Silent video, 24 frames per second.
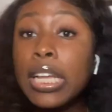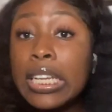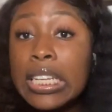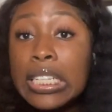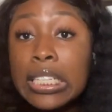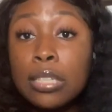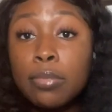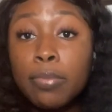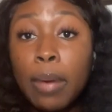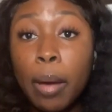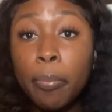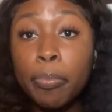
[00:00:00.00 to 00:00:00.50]

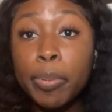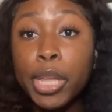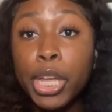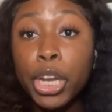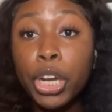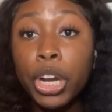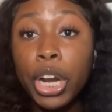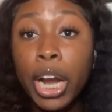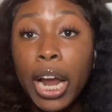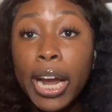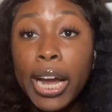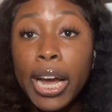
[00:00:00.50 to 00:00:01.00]
This is my
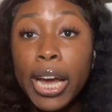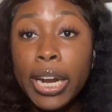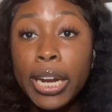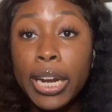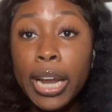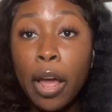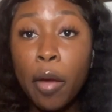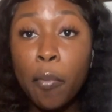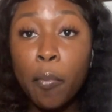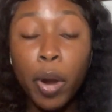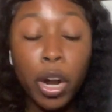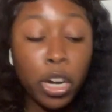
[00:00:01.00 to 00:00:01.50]
planner. I got it
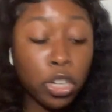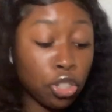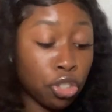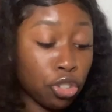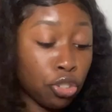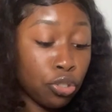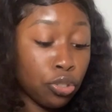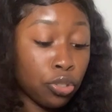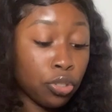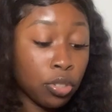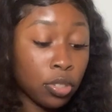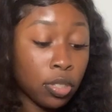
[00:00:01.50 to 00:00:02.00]
at
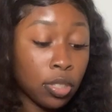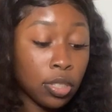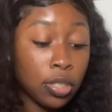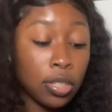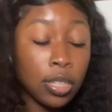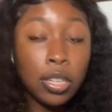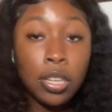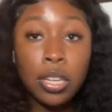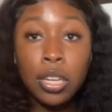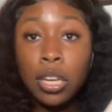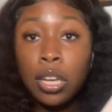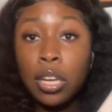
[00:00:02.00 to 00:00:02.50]
Marshall's.
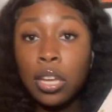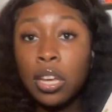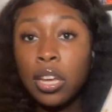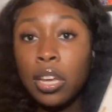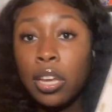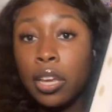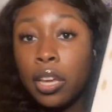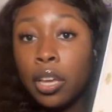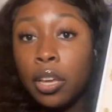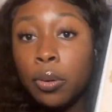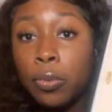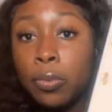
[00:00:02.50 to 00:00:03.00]

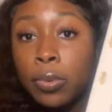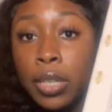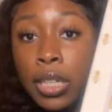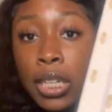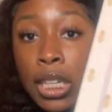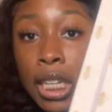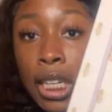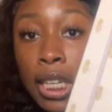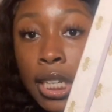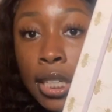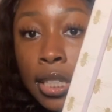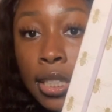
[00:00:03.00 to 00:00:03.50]
It
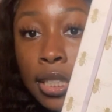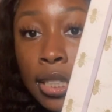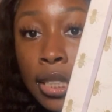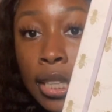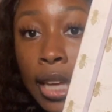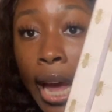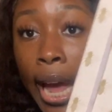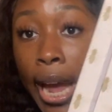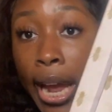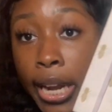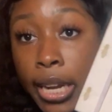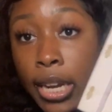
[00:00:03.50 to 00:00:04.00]
was
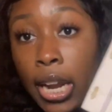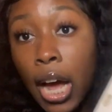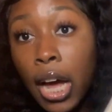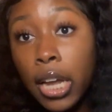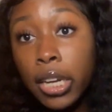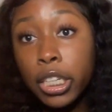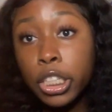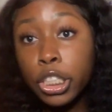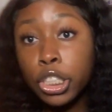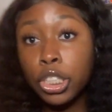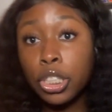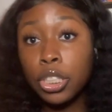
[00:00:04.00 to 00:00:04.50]

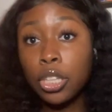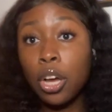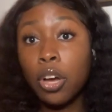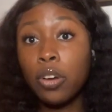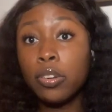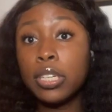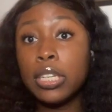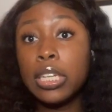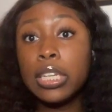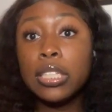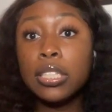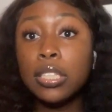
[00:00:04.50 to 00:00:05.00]
$8.
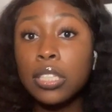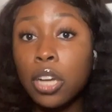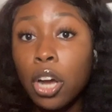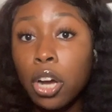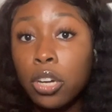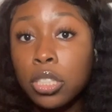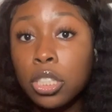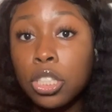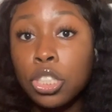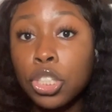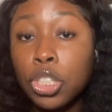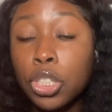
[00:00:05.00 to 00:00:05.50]
So this
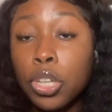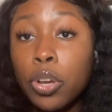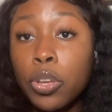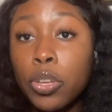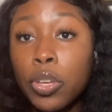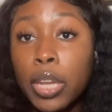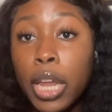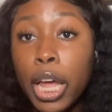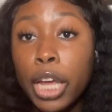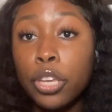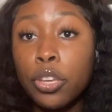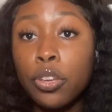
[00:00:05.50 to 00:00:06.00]
goes to show
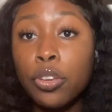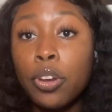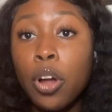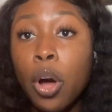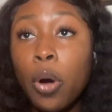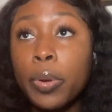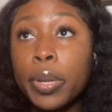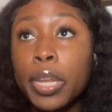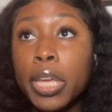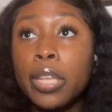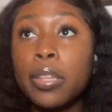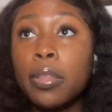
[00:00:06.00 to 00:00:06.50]
you, like, you
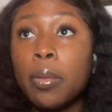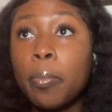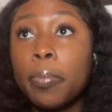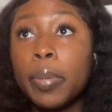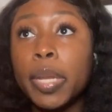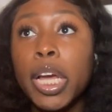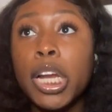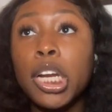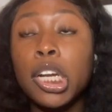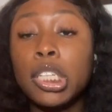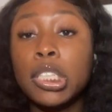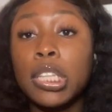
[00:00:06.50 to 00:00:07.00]
don't need them
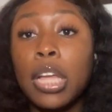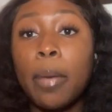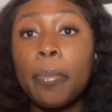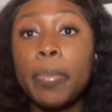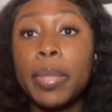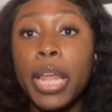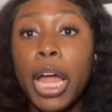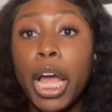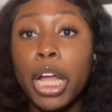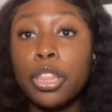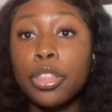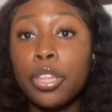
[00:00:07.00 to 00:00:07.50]
planners that
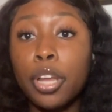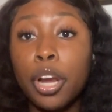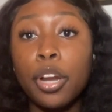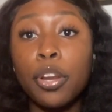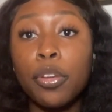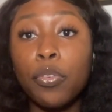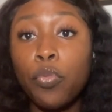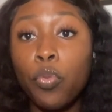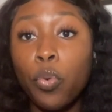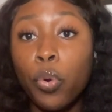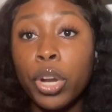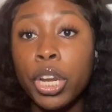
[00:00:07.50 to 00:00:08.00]
be like
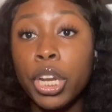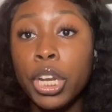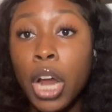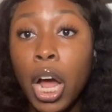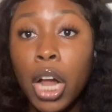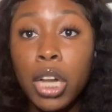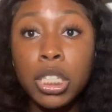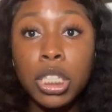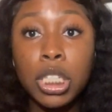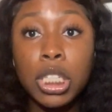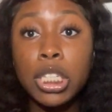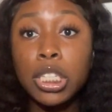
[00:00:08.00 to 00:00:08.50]

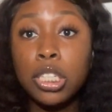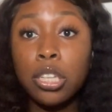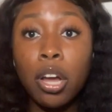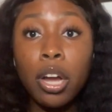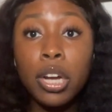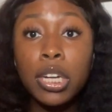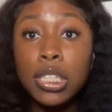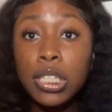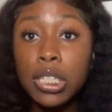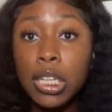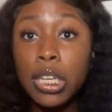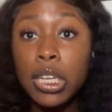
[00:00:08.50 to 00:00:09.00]
$30-$40, as
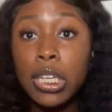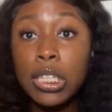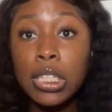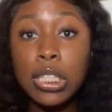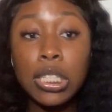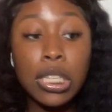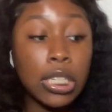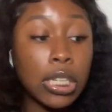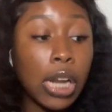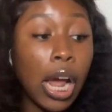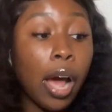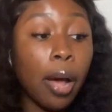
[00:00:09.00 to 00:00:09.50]
long as it gets
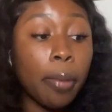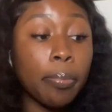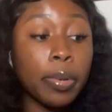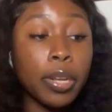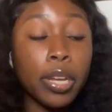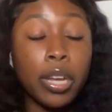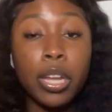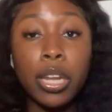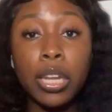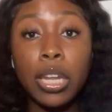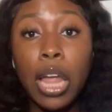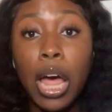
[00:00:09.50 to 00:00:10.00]
the job
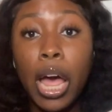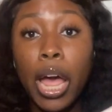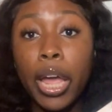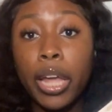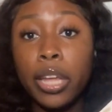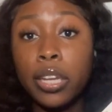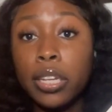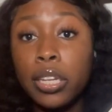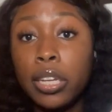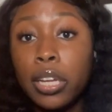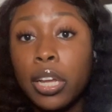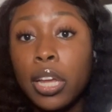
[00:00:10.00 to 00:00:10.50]
done.
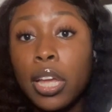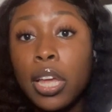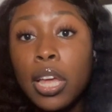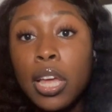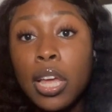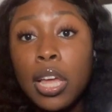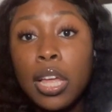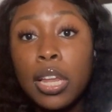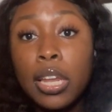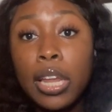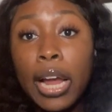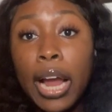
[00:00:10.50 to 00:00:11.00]
Like,
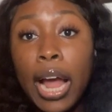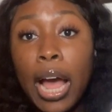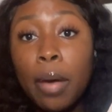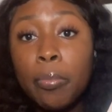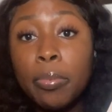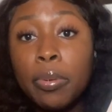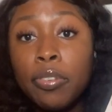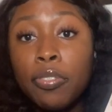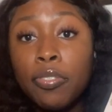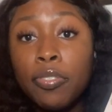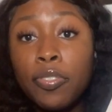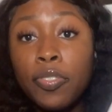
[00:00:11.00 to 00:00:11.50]
look, like, I
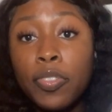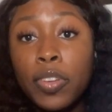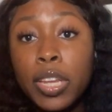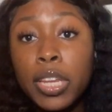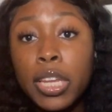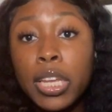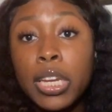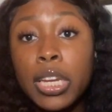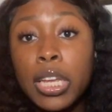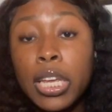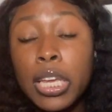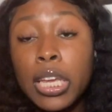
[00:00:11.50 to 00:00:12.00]
be
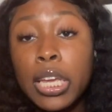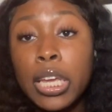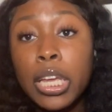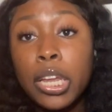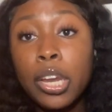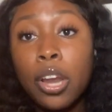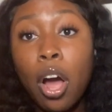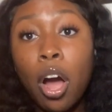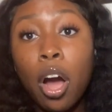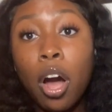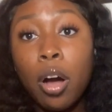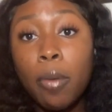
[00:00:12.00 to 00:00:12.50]
filling
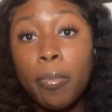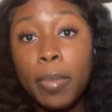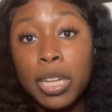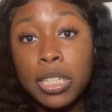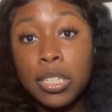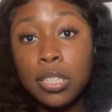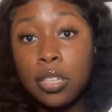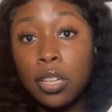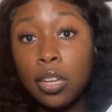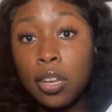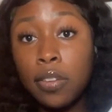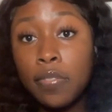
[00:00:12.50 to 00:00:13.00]
in all my
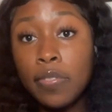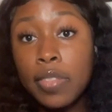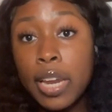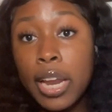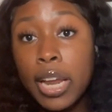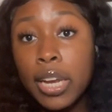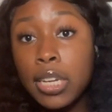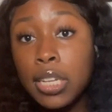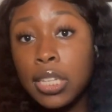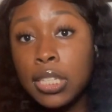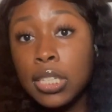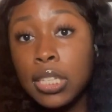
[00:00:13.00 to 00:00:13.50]
stuff that
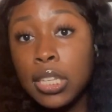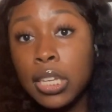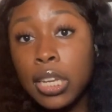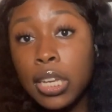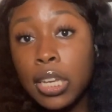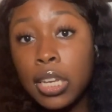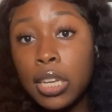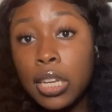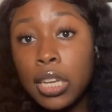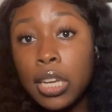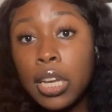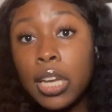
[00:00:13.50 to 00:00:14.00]
I need to
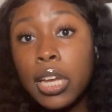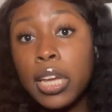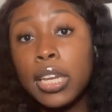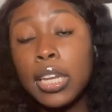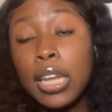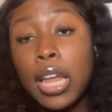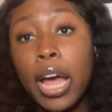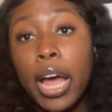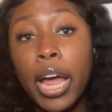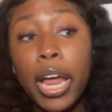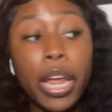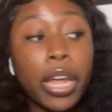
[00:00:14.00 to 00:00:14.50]
get
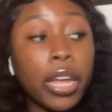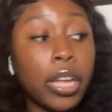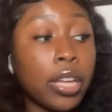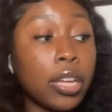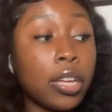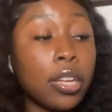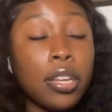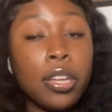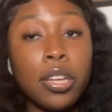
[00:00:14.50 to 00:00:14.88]
done, like,